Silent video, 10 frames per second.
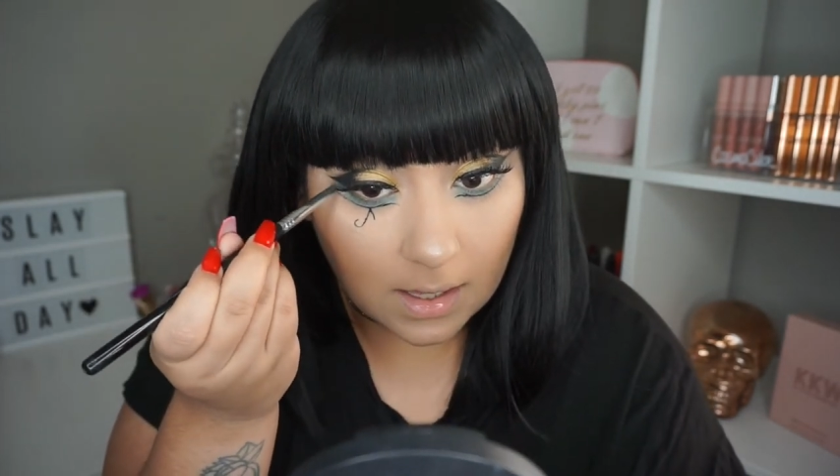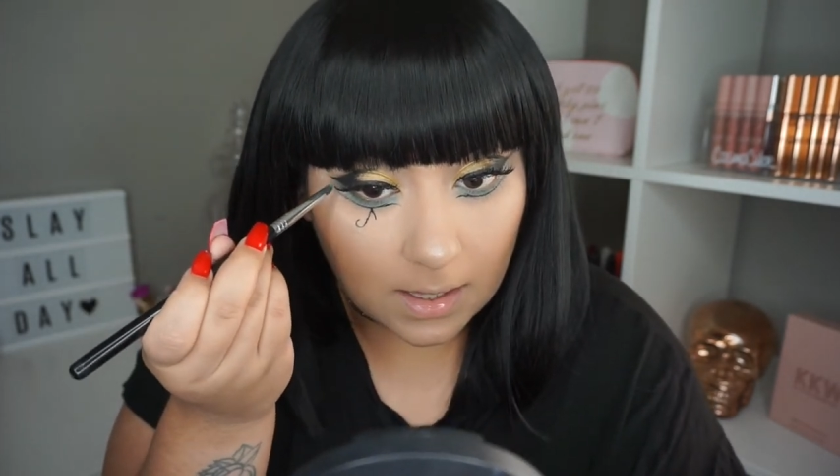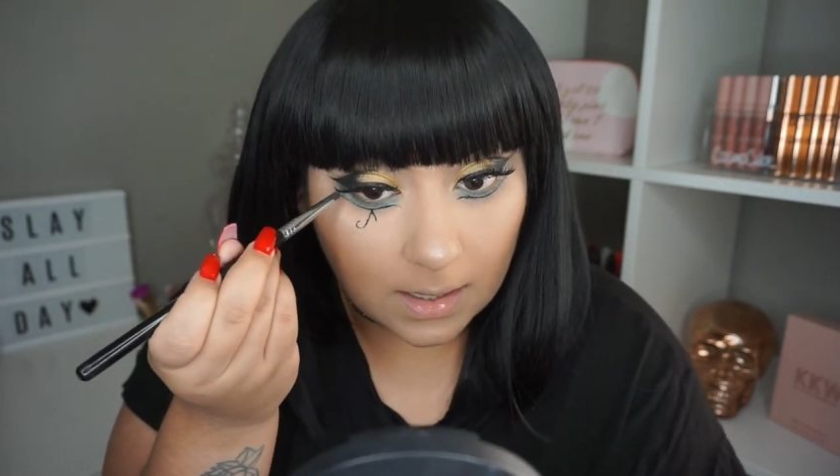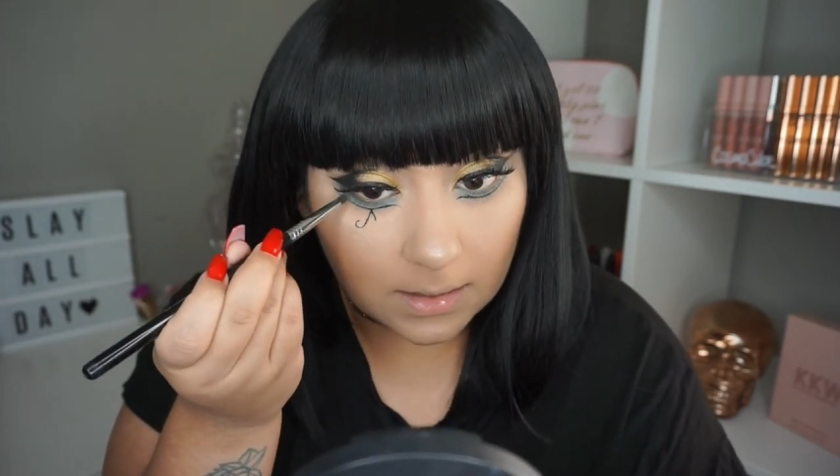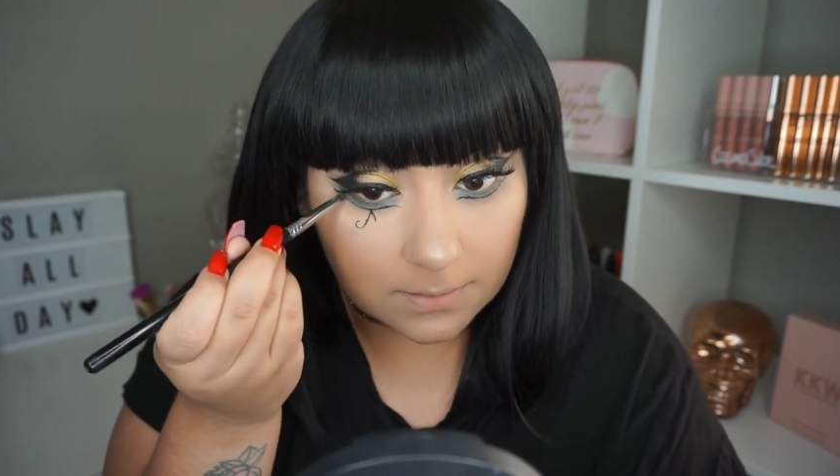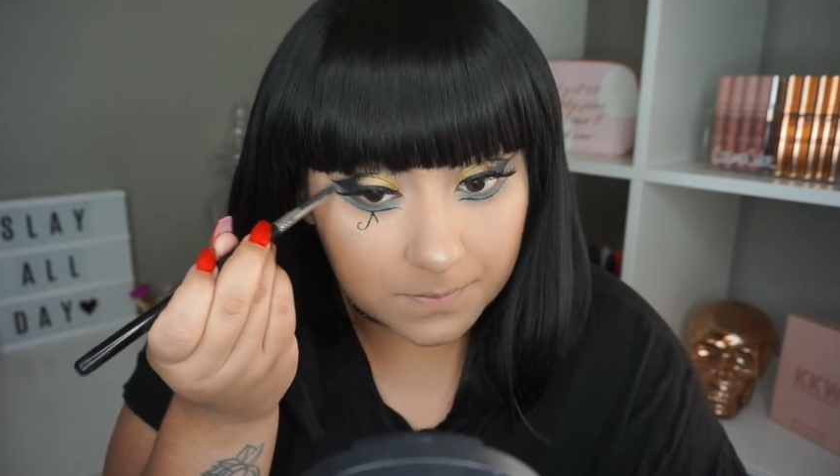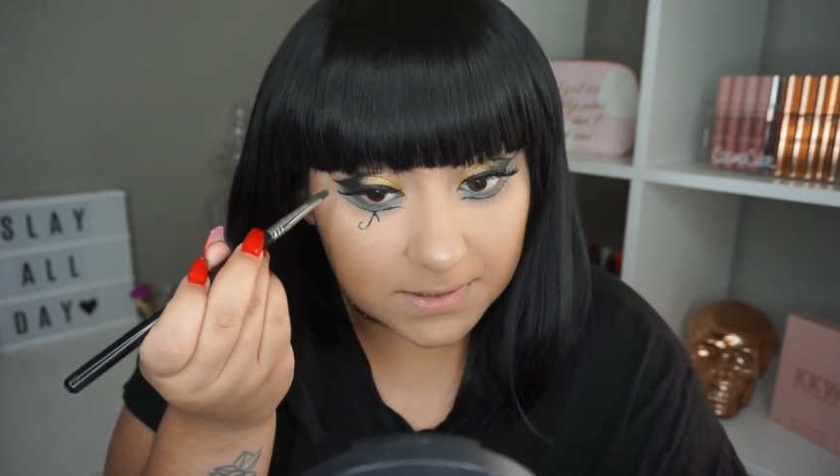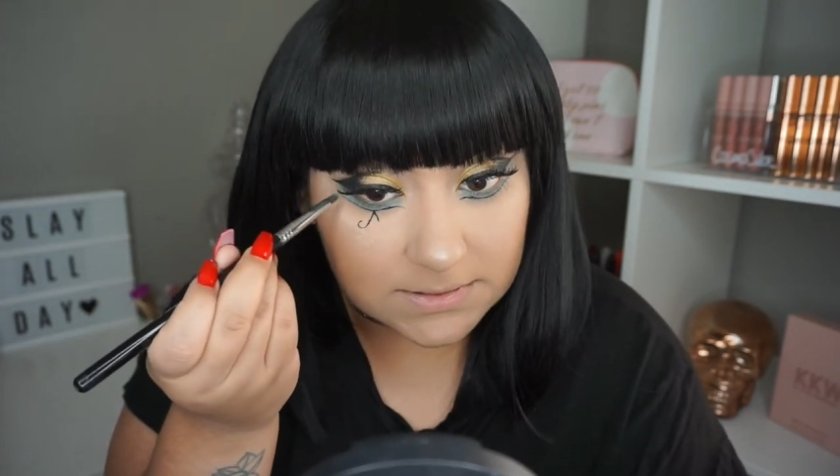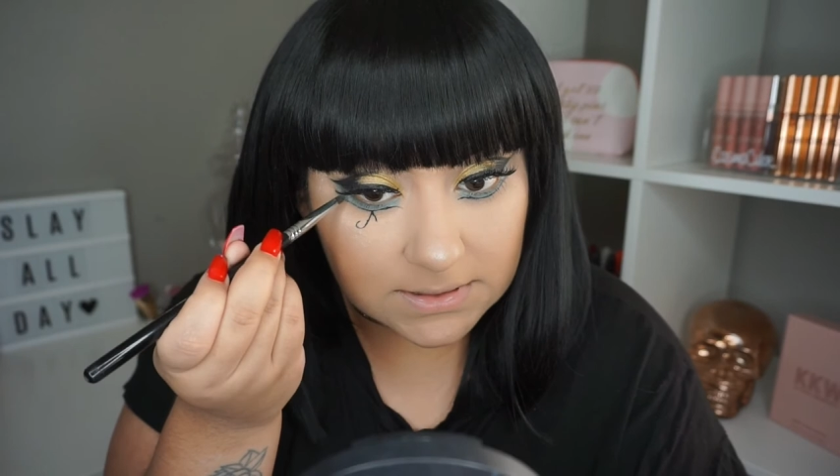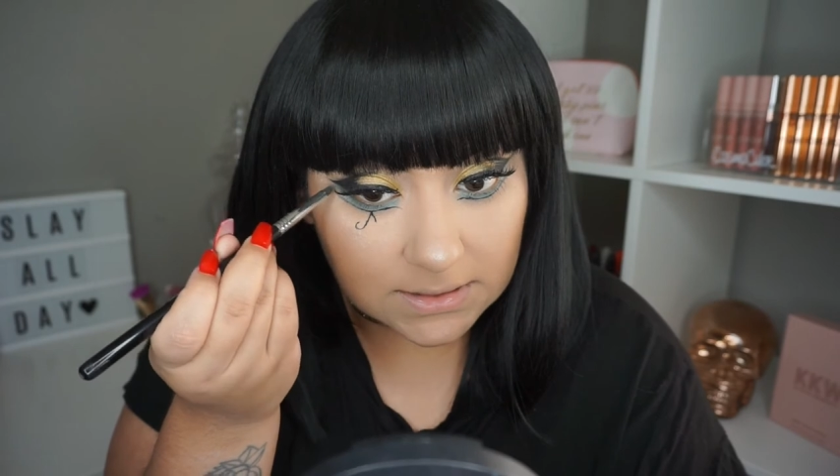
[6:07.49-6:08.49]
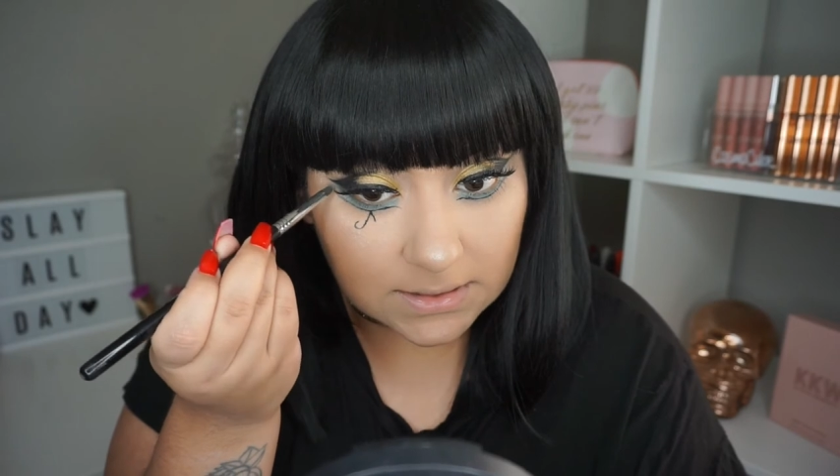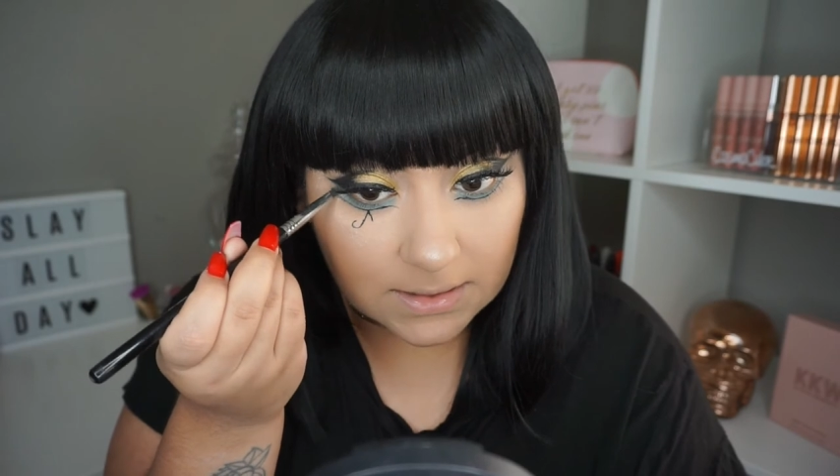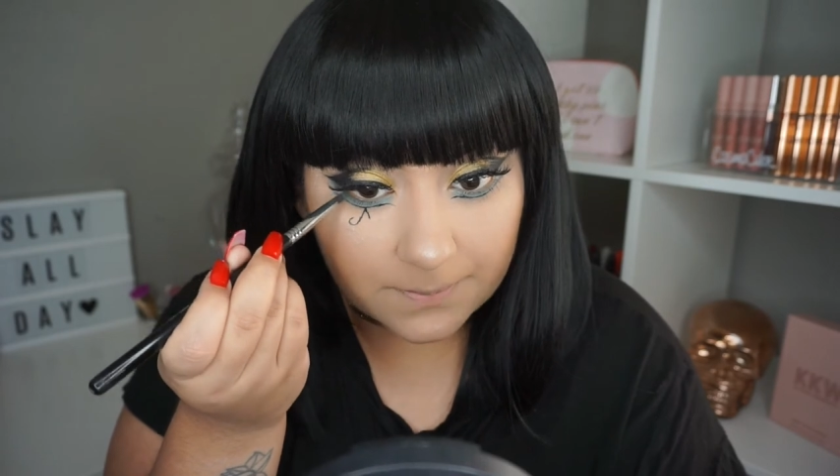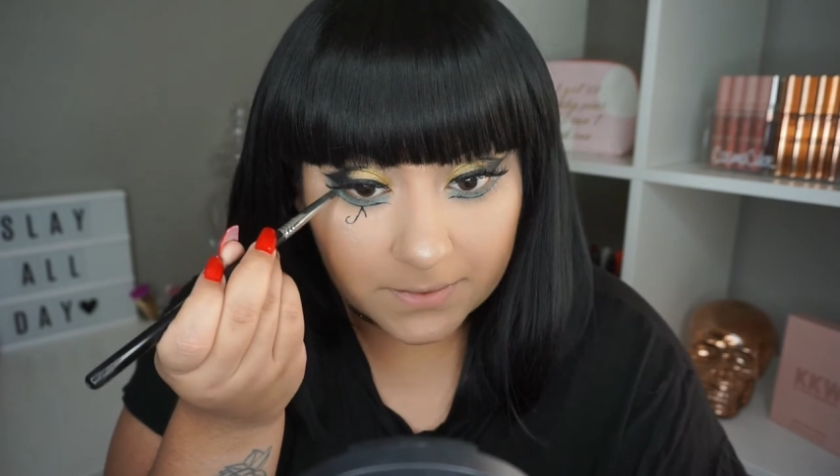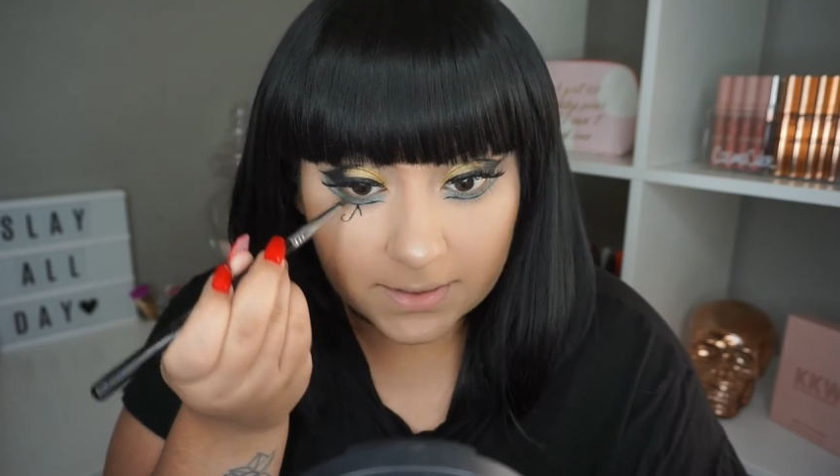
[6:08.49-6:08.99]
and
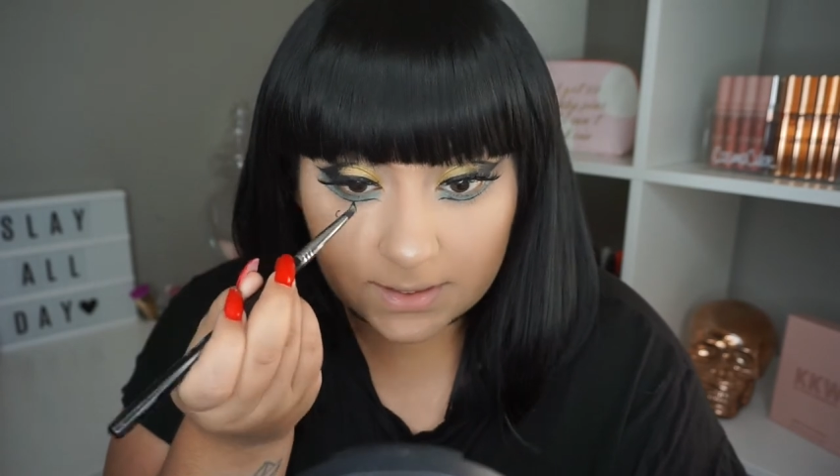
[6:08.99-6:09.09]
basically put